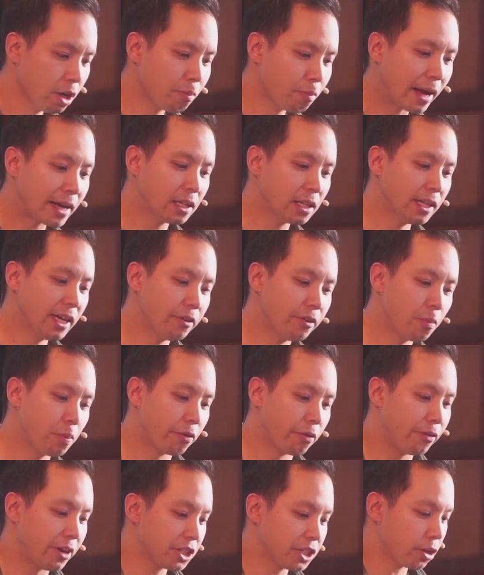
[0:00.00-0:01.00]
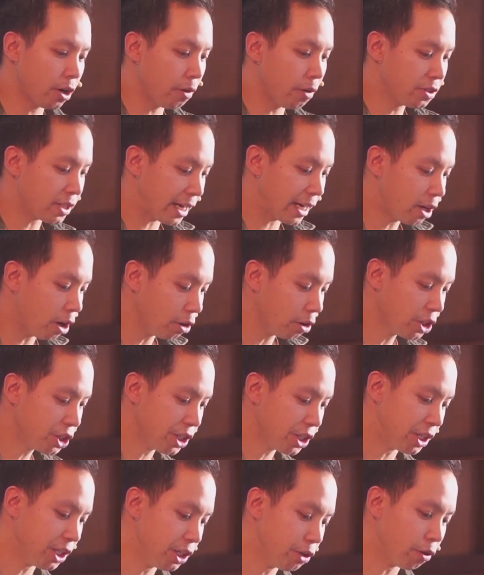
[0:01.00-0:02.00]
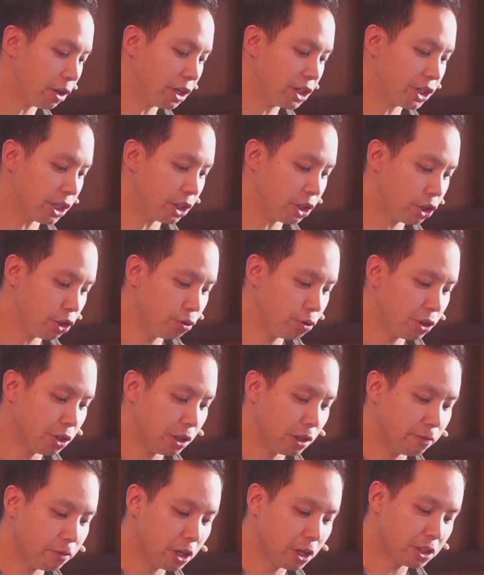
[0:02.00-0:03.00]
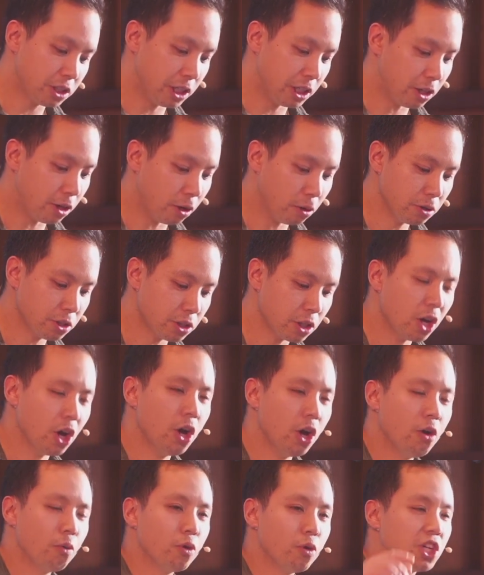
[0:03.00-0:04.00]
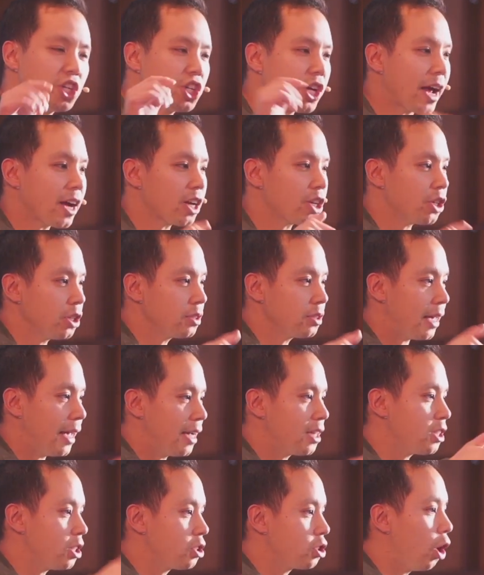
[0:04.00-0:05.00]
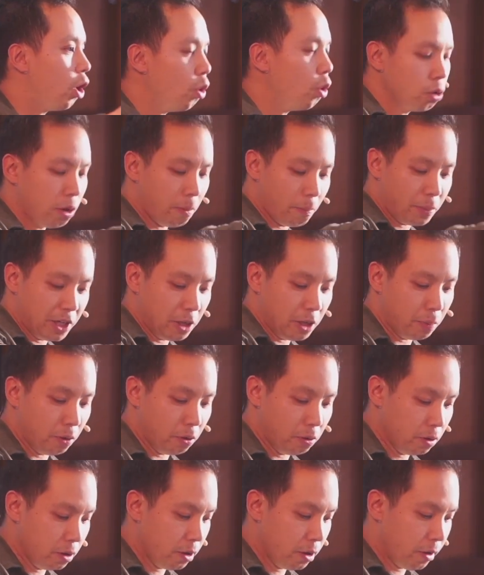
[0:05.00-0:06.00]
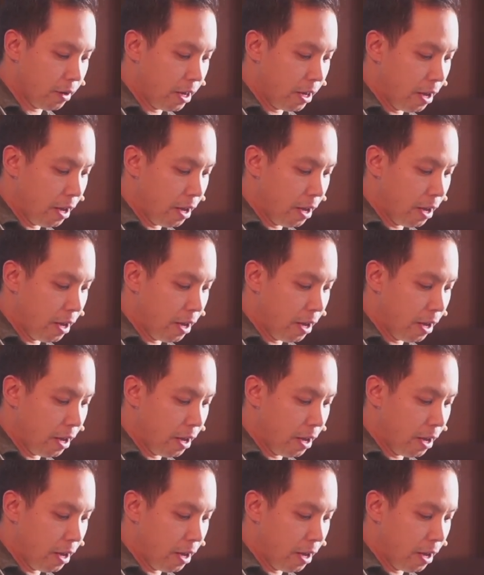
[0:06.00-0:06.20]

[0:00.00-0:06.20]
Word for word: Mike Leary, professor of psychology and neurology at Duke University, notes, rejection takes a toll on people.